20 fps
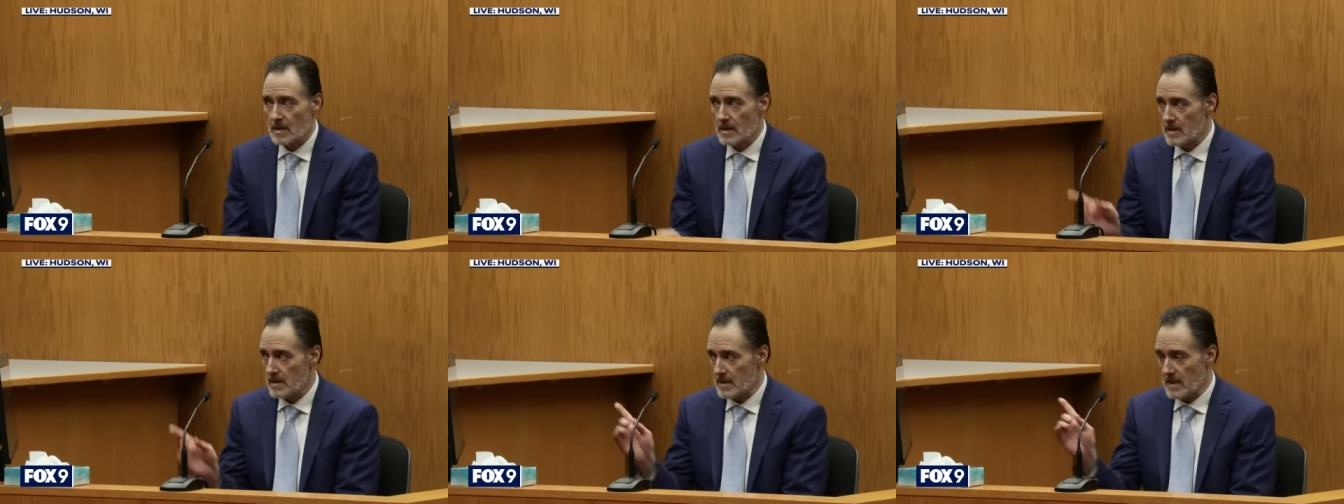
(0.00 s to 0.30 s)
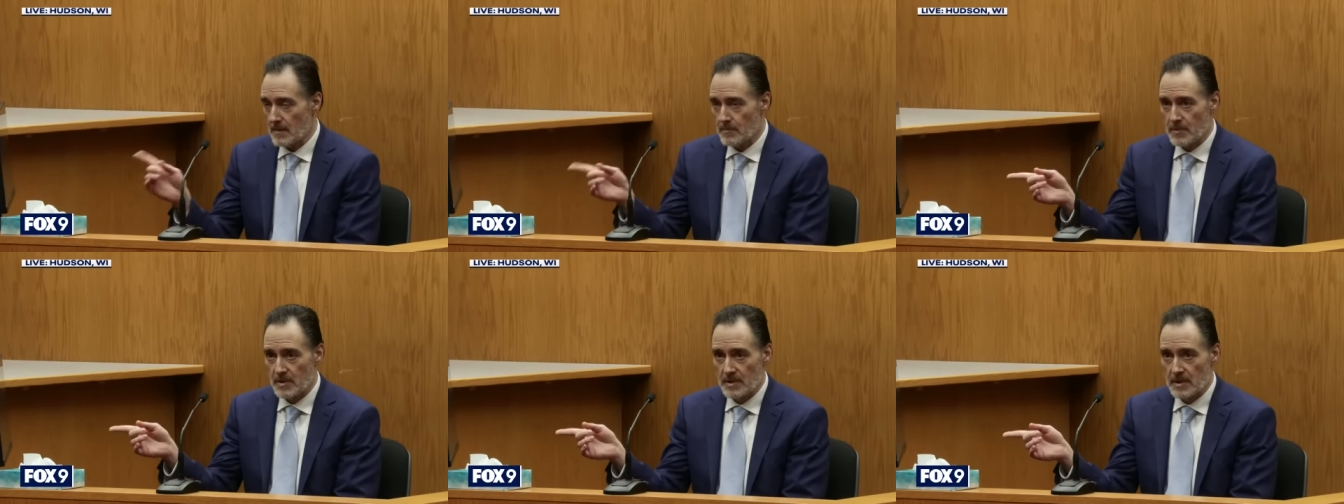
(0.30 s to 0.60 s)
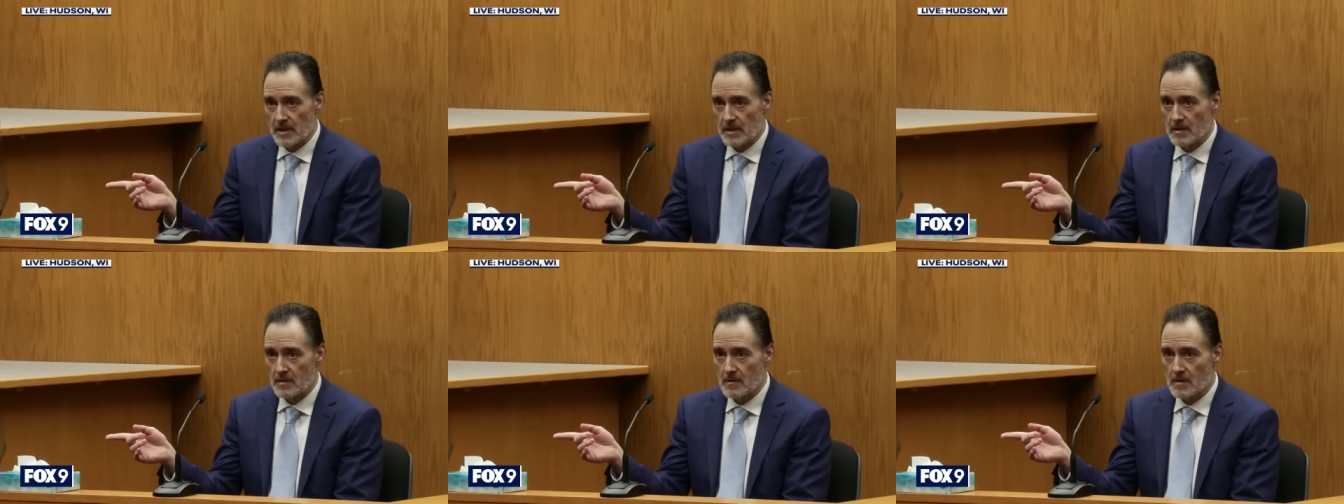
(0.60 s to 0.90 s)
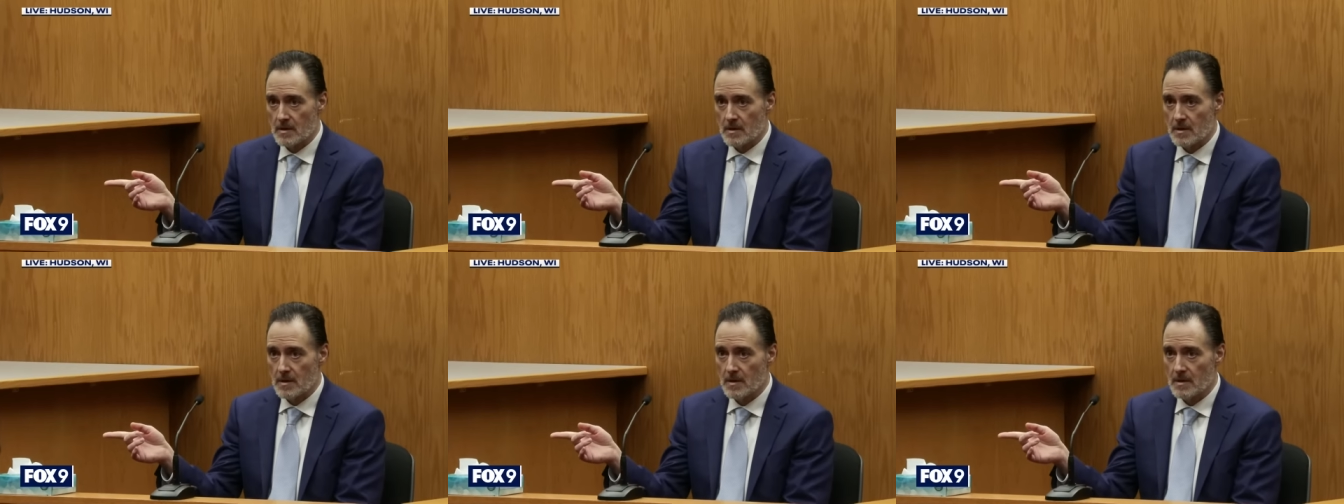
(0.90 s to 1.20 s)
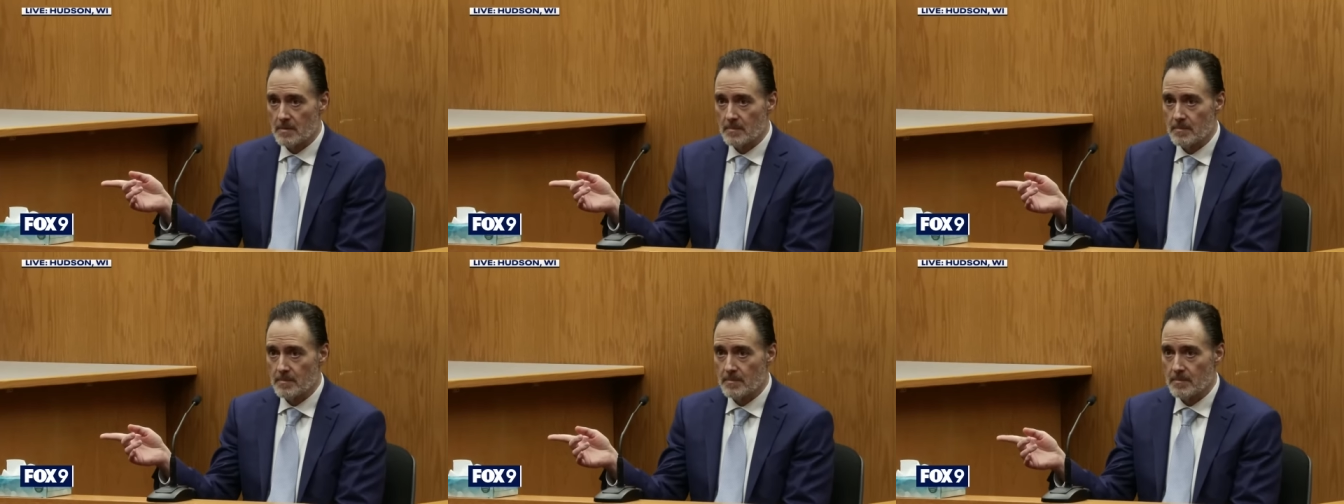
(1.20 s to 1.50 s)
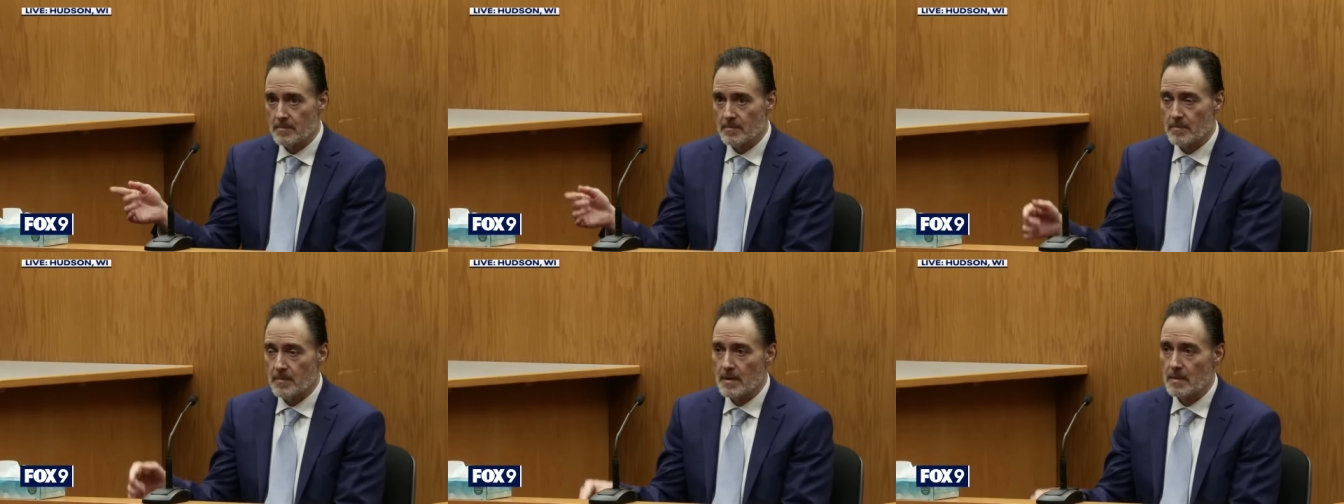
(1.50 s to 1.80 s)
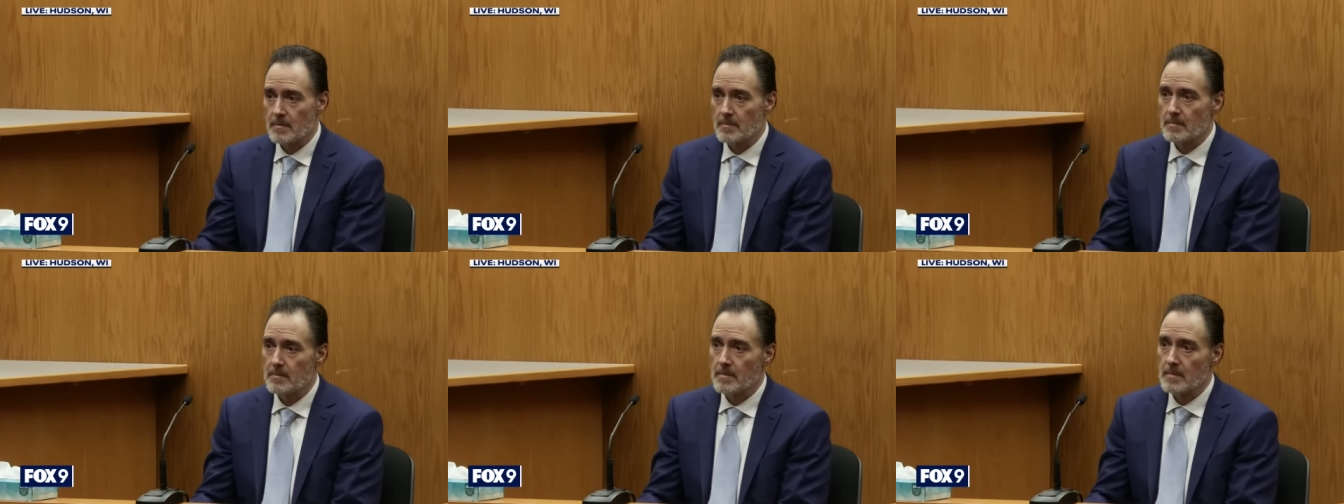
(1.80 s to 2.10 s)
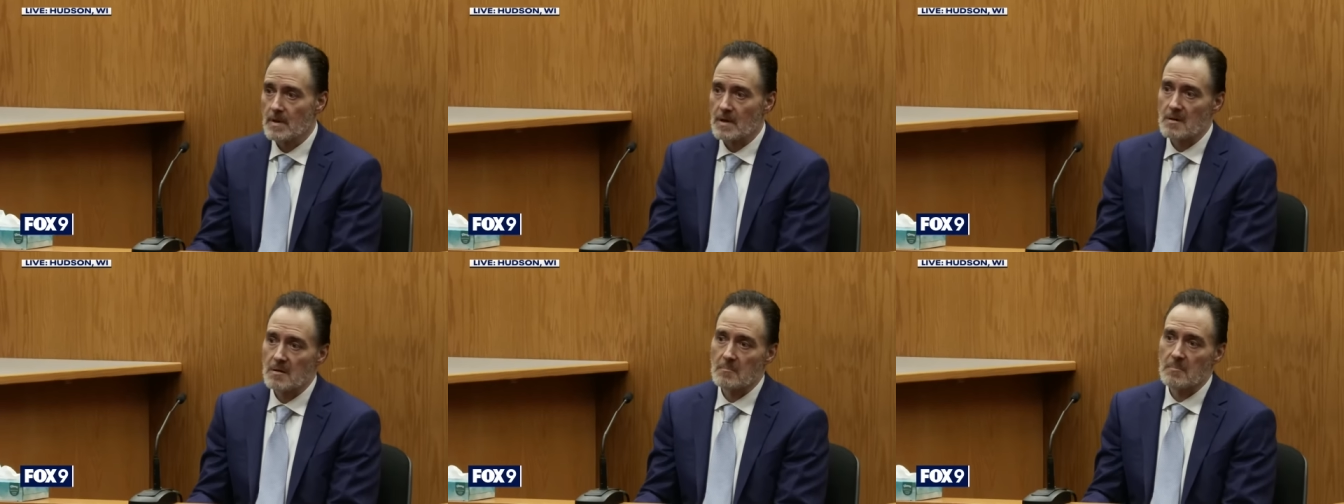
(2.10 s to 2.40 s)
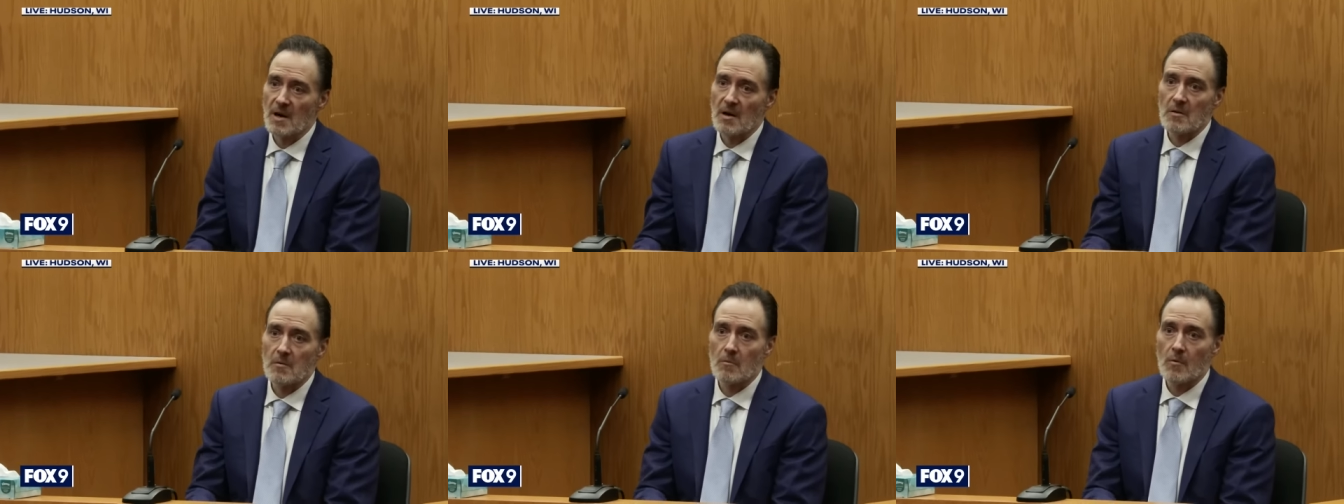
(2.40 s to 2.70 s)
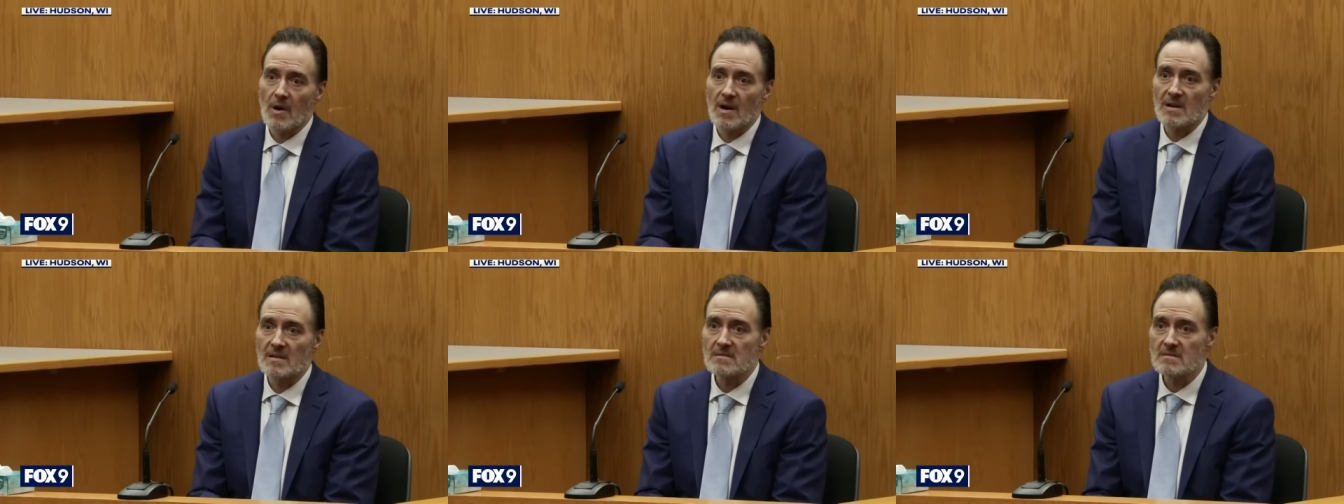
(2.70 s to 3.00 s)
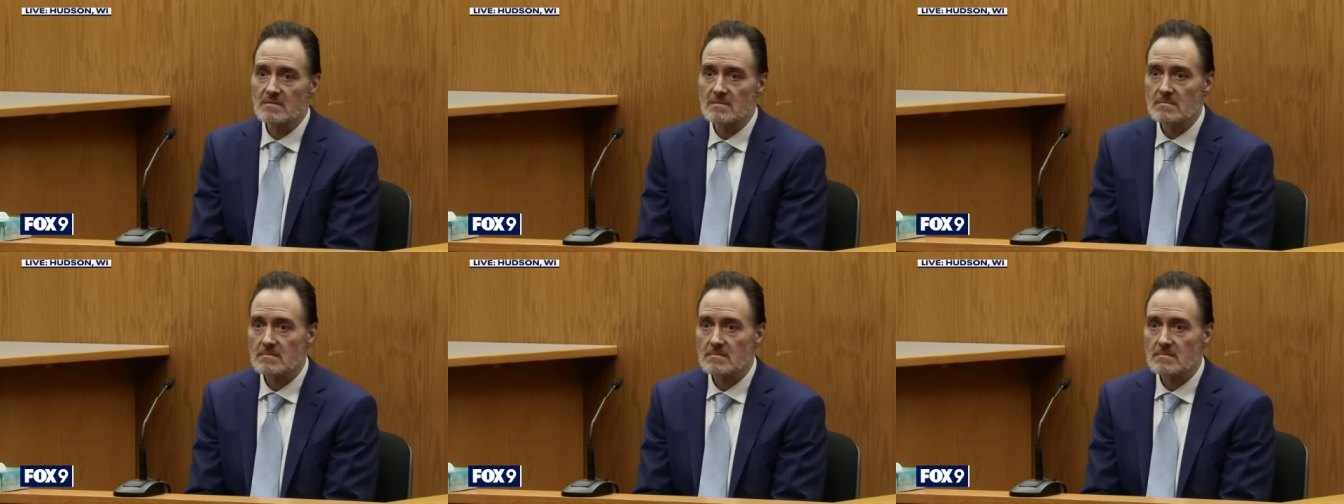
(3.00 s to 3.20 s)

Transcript: in that particular? uh, Yeah. About one?